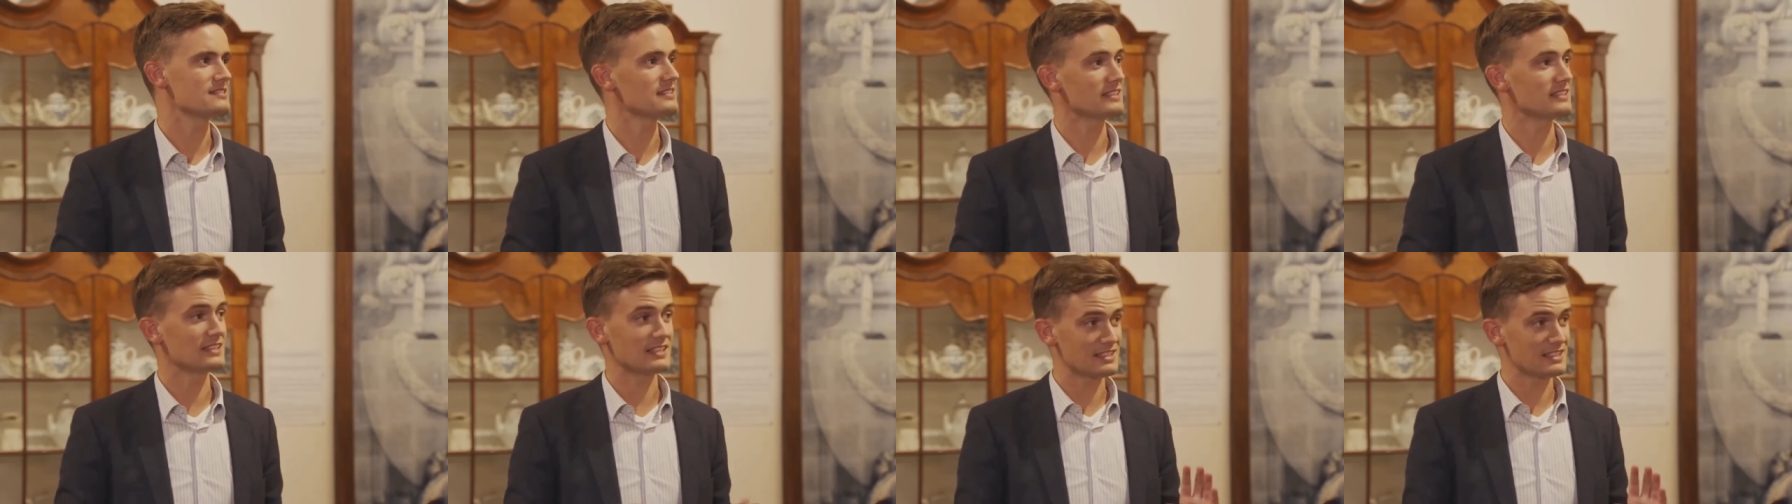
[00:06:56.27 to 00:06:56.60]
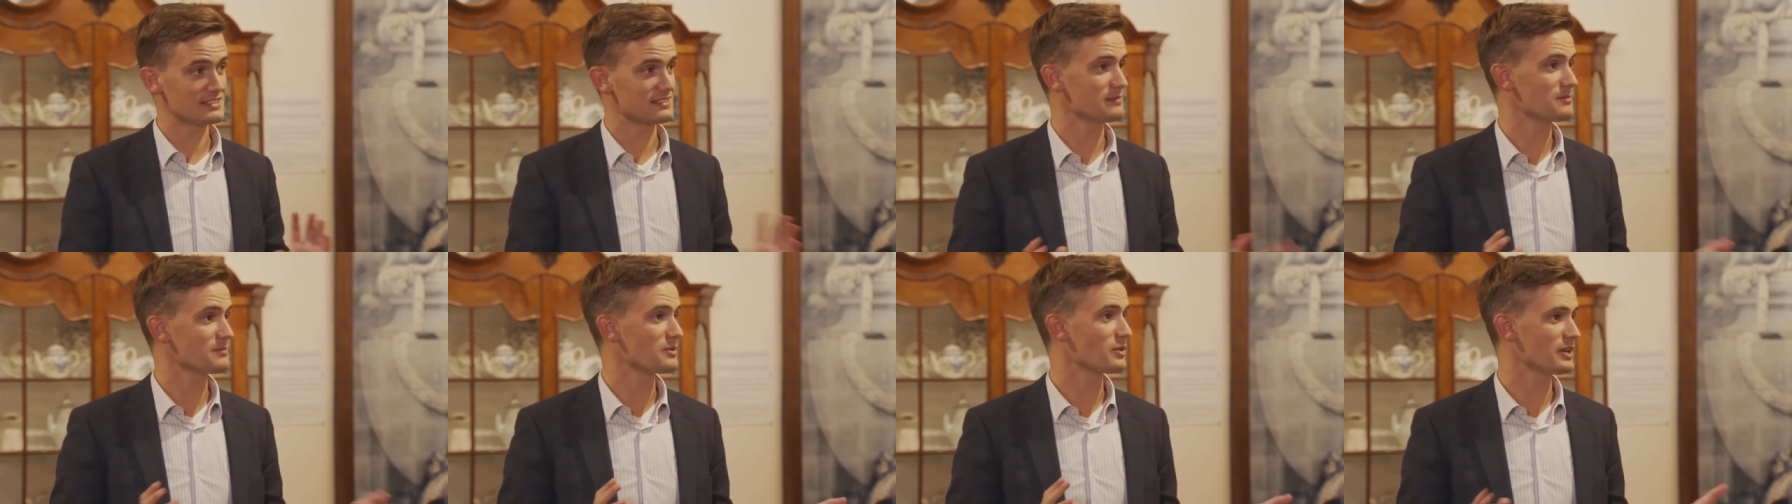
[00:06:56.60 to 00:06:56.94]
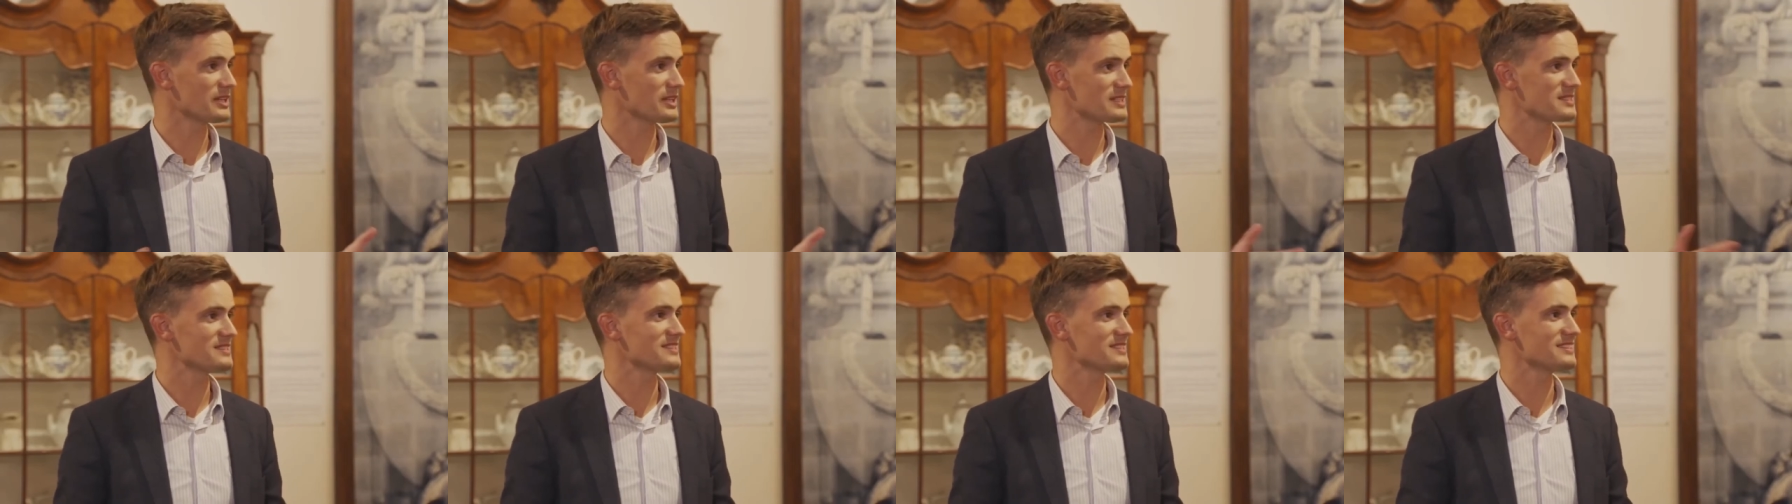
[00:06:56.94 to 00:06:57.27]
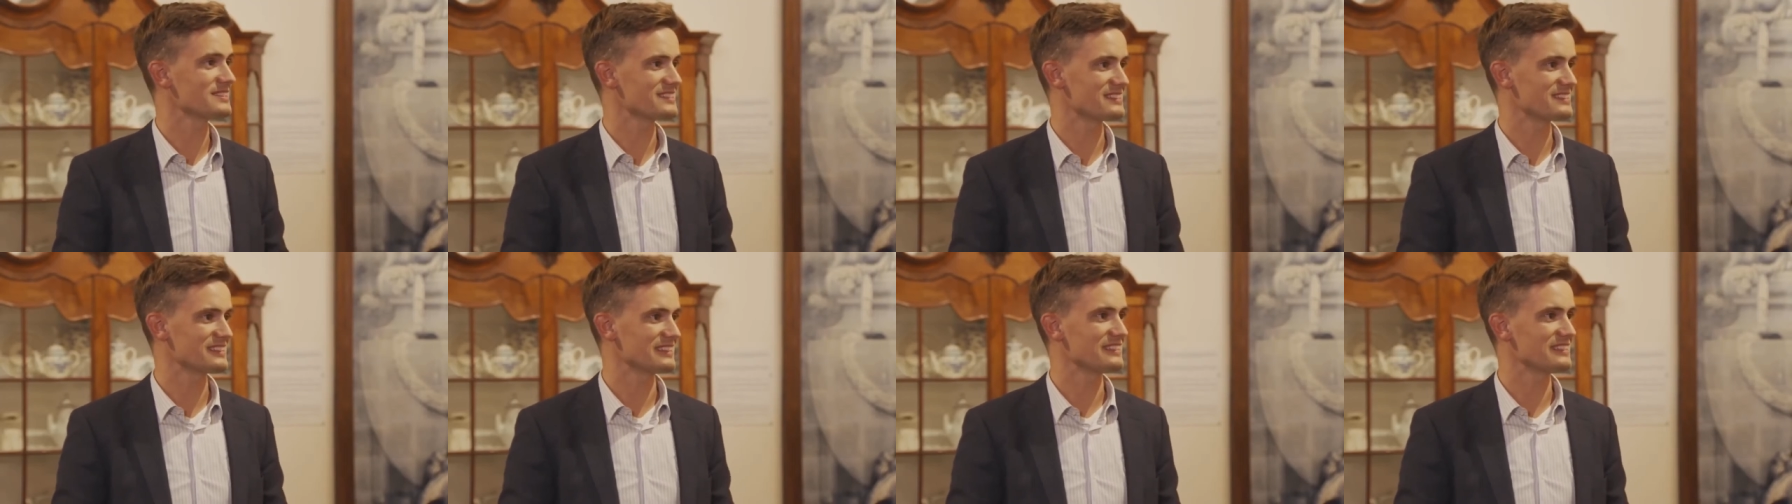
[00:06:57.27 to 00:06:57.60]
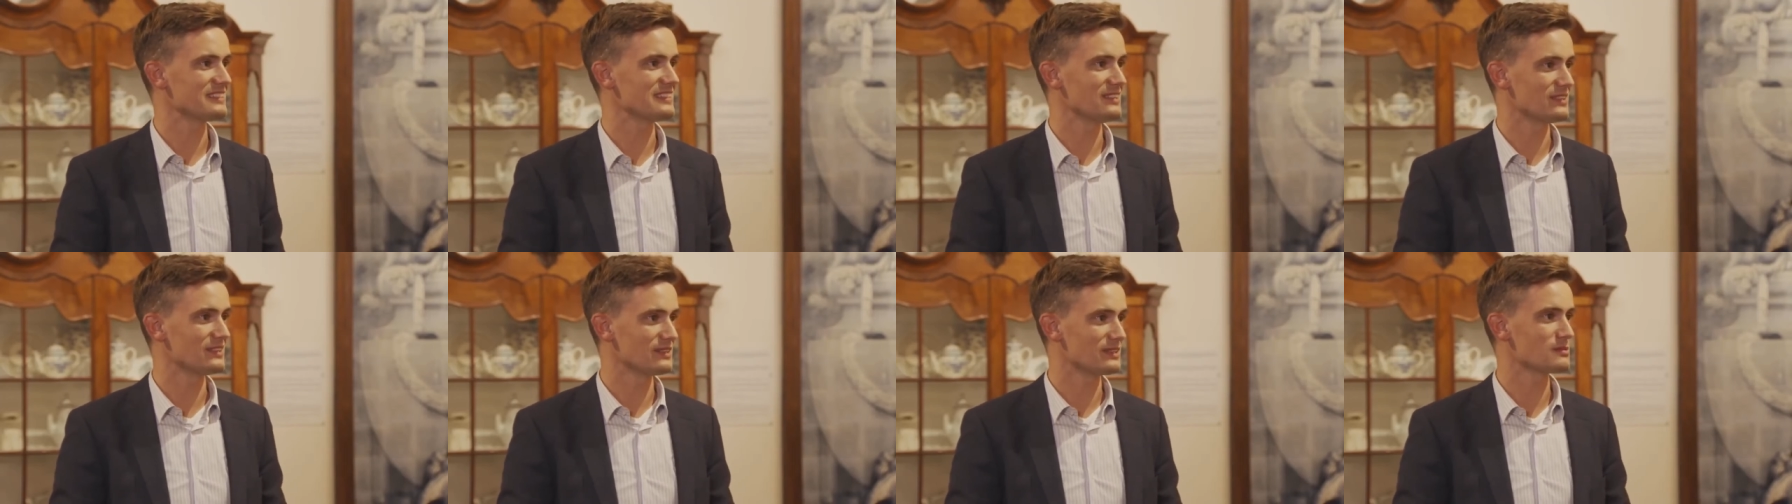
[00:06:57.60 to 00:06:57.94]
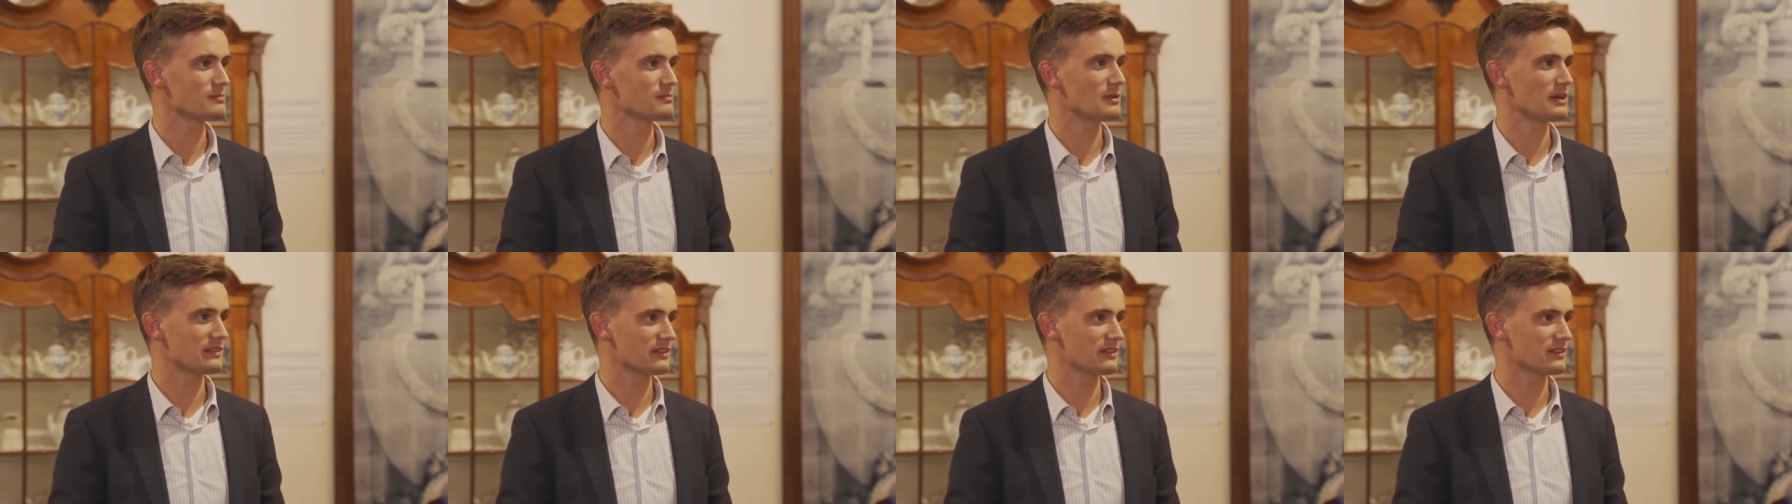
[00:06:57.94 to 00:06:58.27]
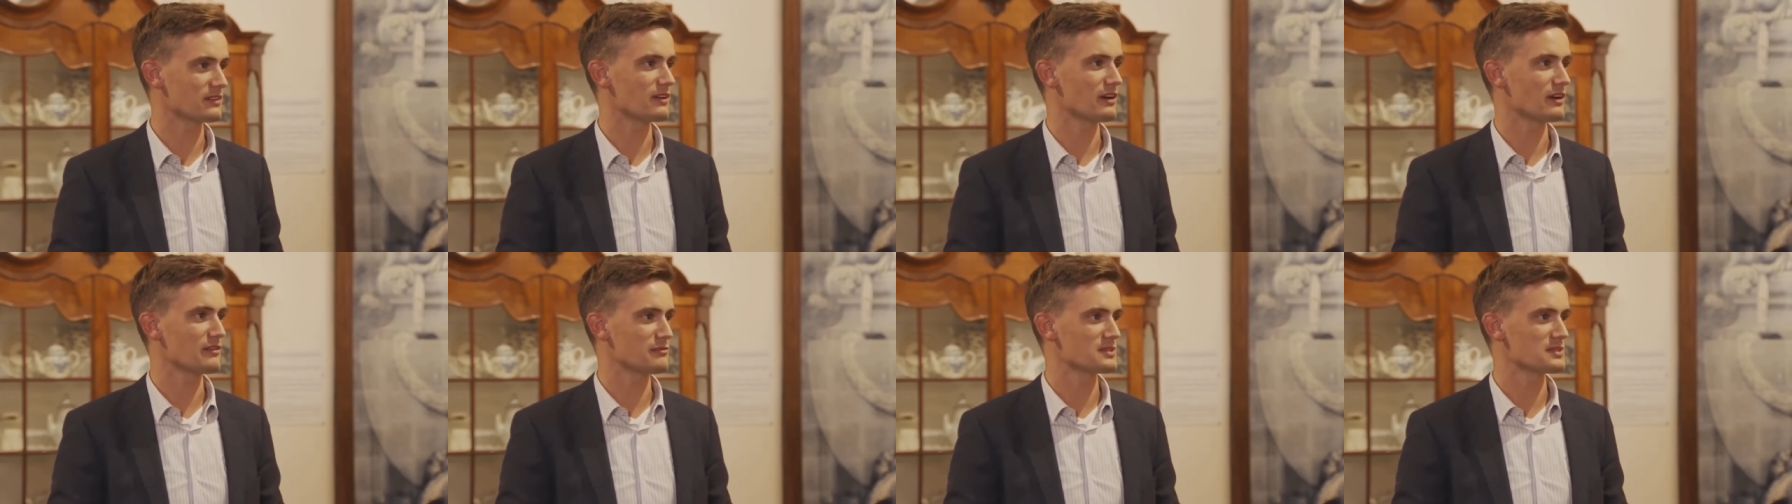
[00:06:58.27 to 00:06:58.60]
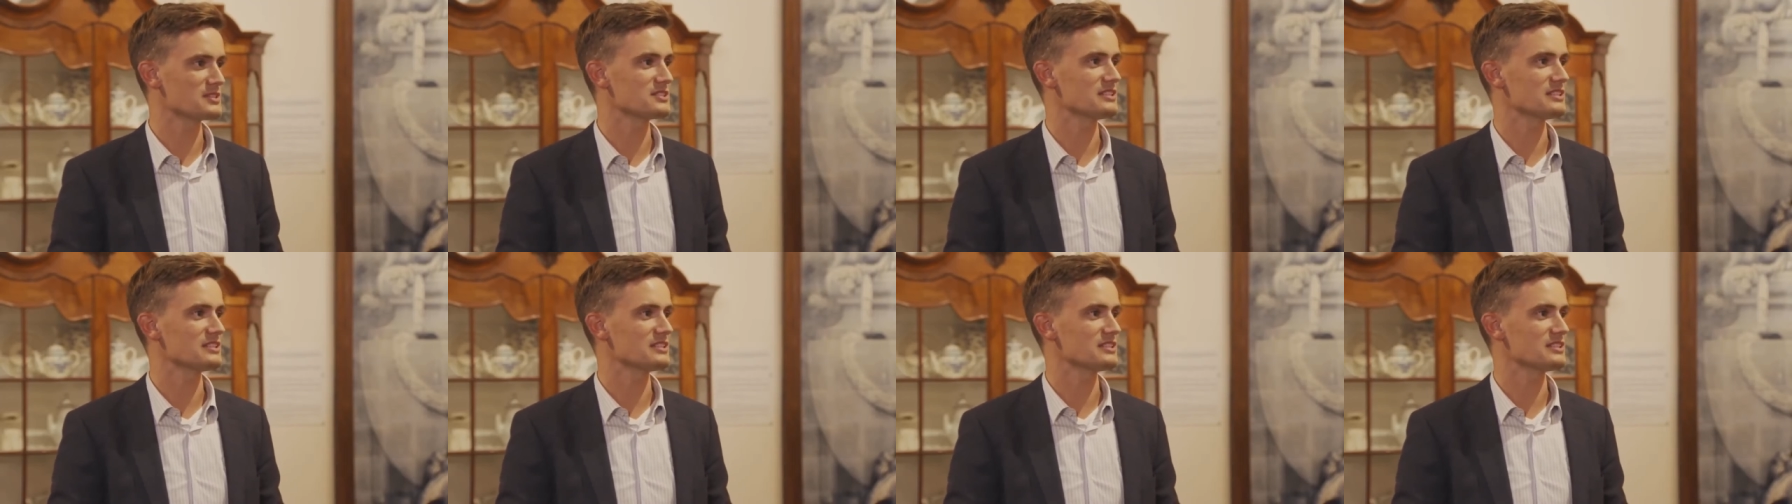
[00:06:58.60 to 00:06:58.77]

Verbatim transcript: You can ask them questions and learn about. Because they're always